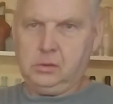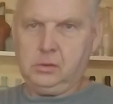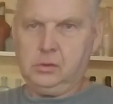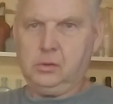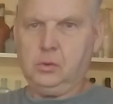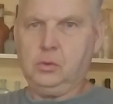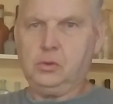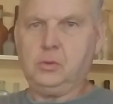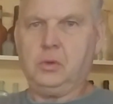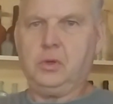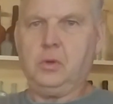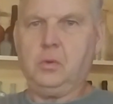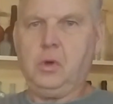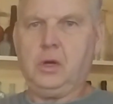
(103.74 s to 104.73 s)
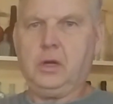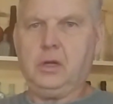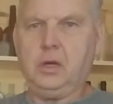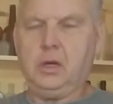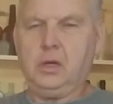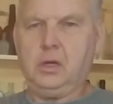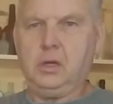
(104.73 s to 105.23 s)
Used when you wanted to
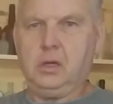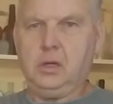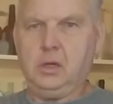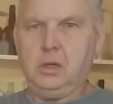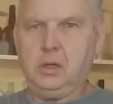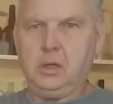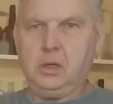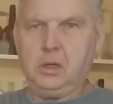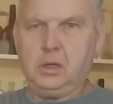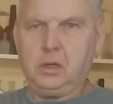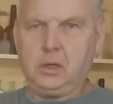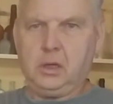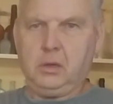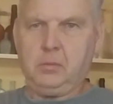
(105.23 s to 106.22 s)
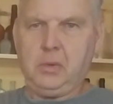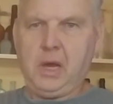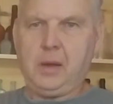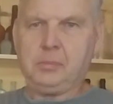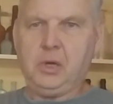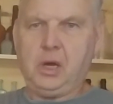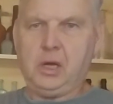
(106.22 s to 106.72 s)
get
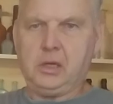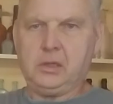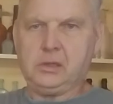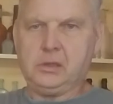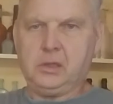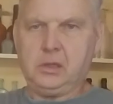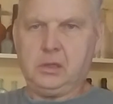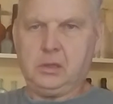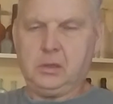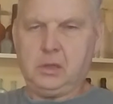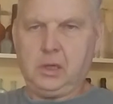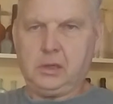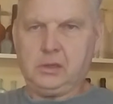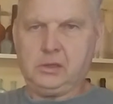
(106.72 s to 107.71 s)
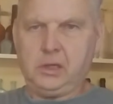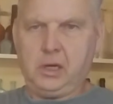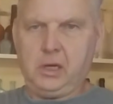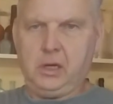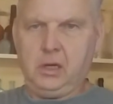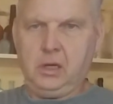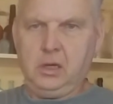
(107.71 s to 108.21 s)
baptized, I'd
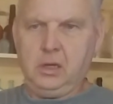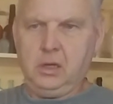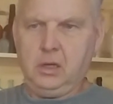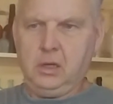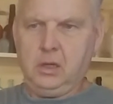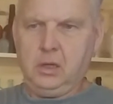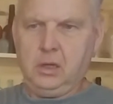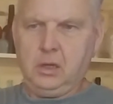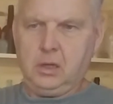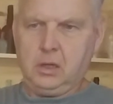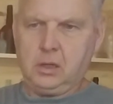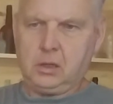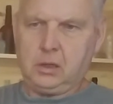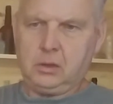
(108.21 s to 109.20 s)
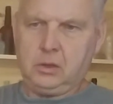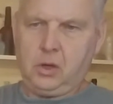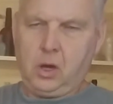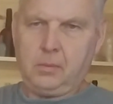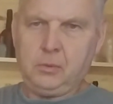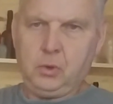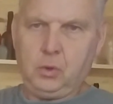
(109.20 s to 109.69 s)
say.
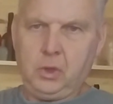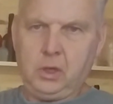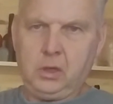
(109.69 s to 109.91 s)
Top to it.